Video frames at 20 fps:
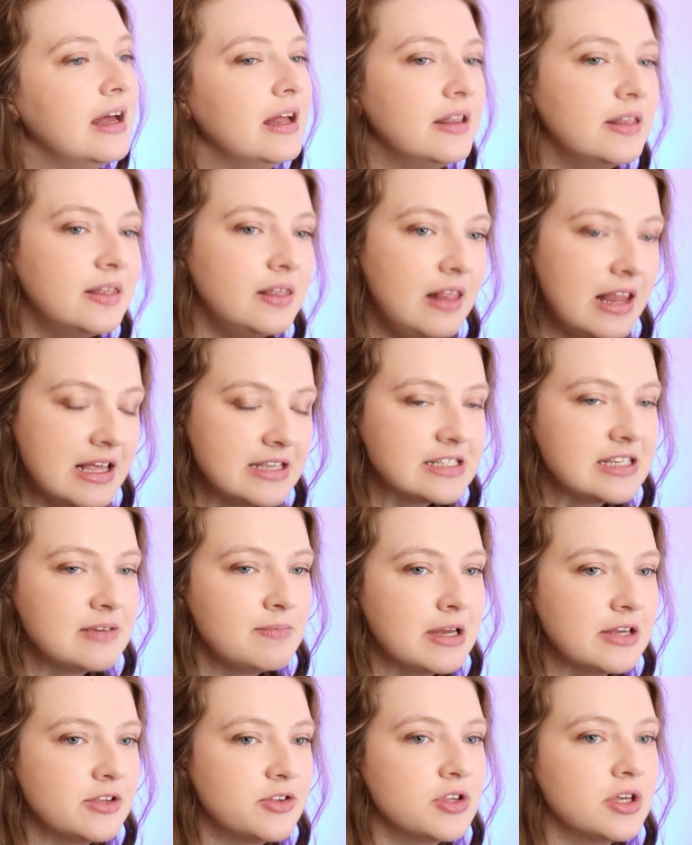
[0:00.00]
Let's
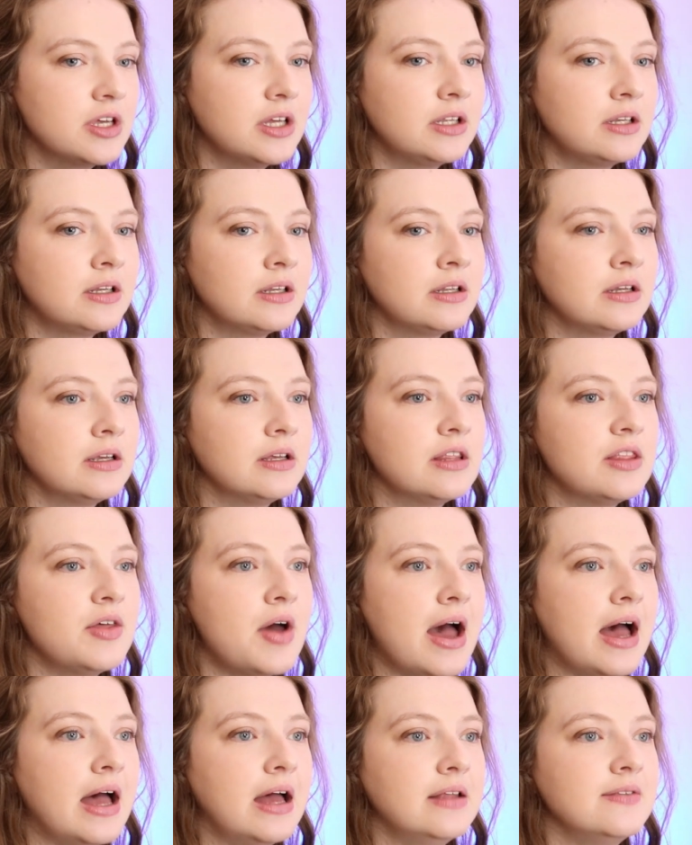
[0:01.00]
imagine
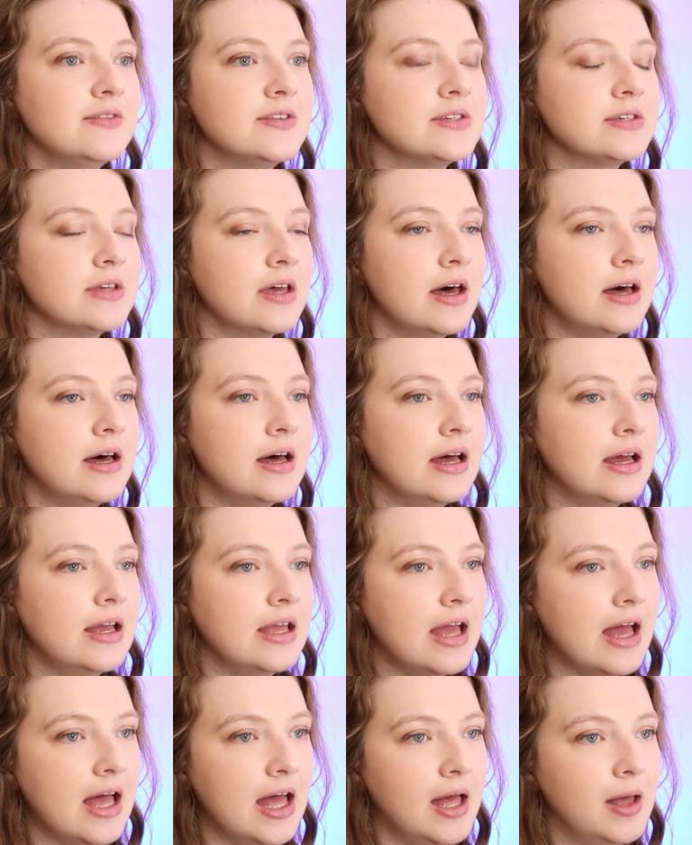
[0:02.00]
that I
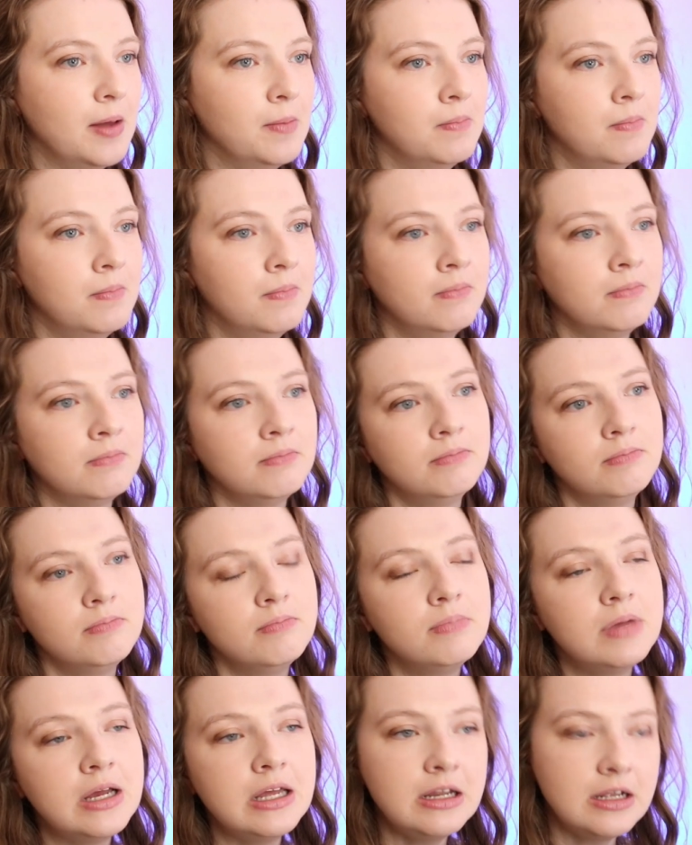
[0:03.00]
am
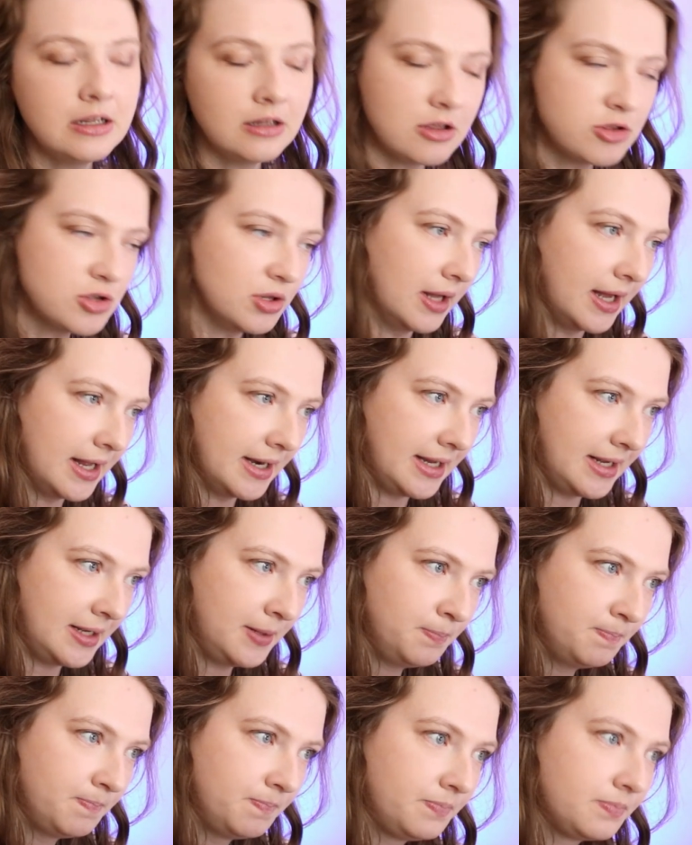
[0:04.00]
an English learner
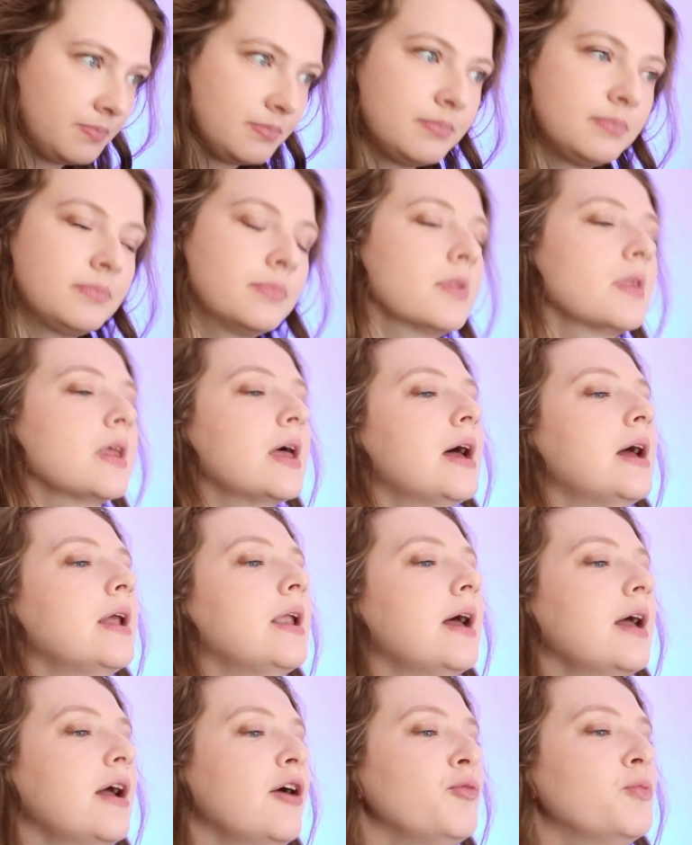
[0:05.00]
and
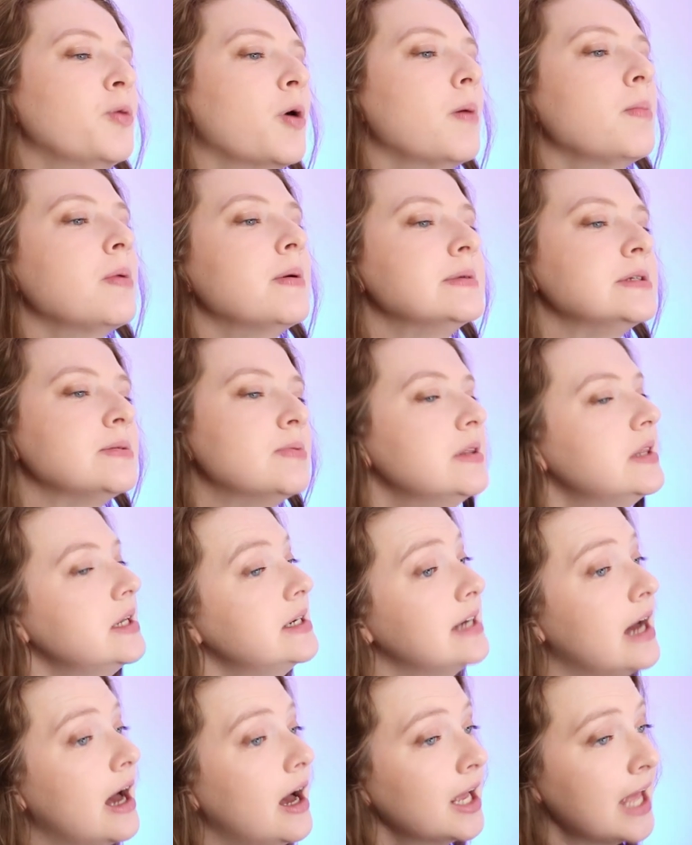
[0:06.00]
I have problems with the
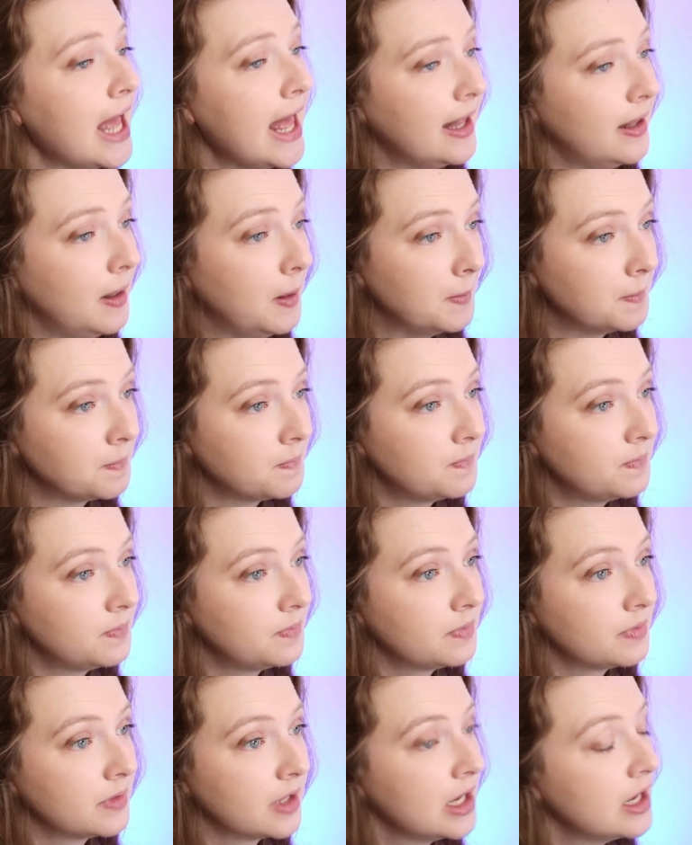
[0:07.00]
dark L.
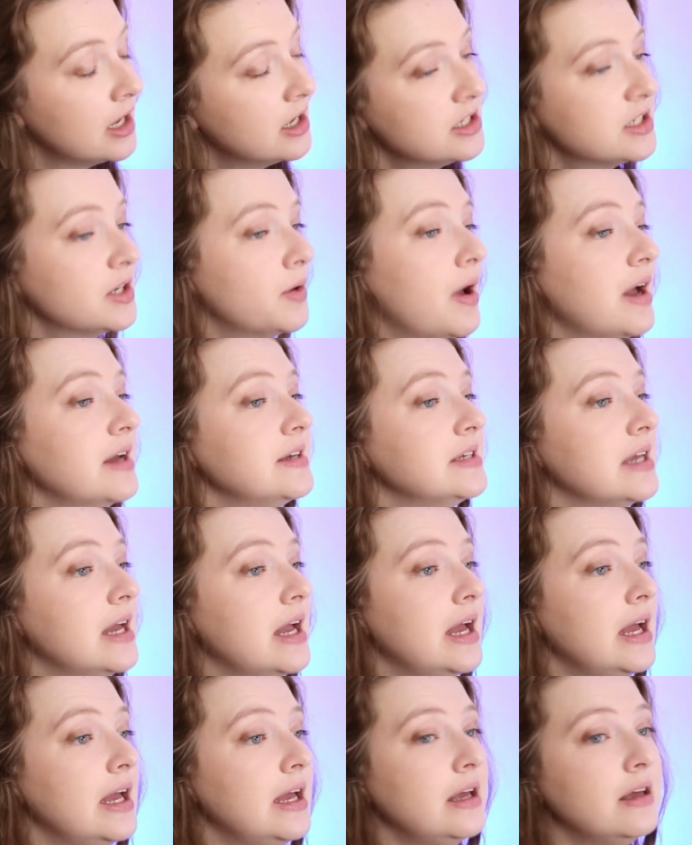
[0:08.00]
So I
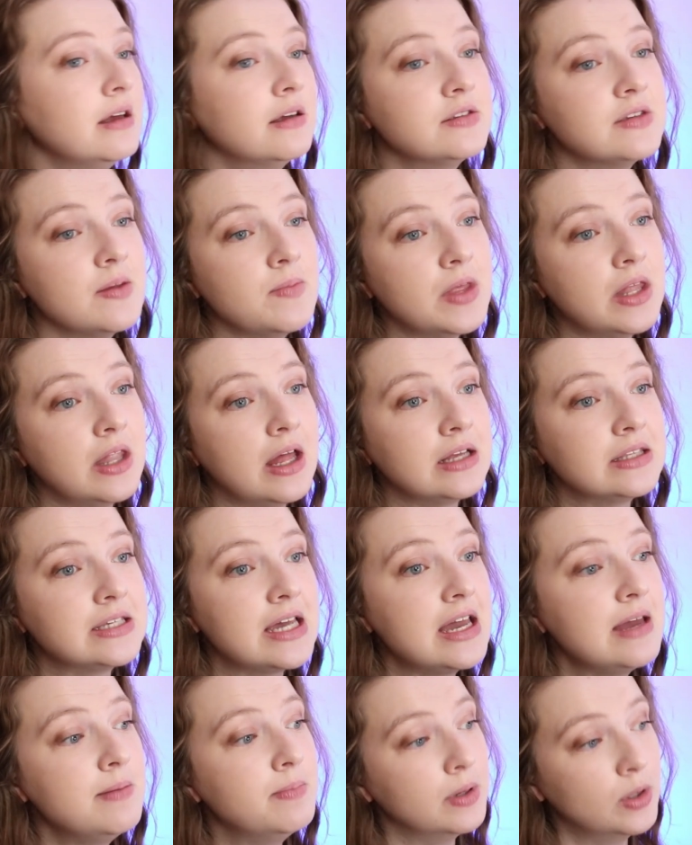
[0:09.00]
say something like
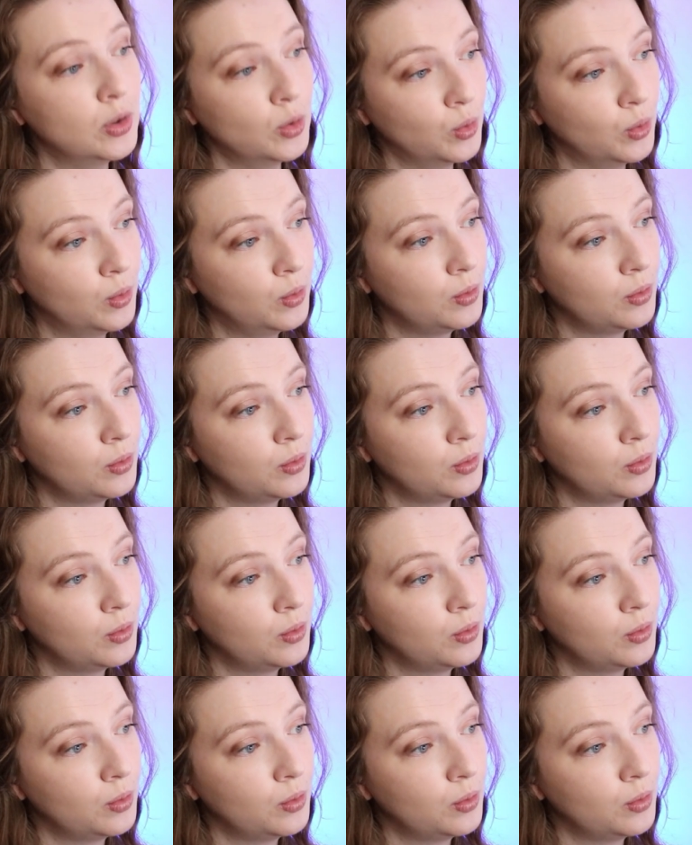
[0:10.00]
table.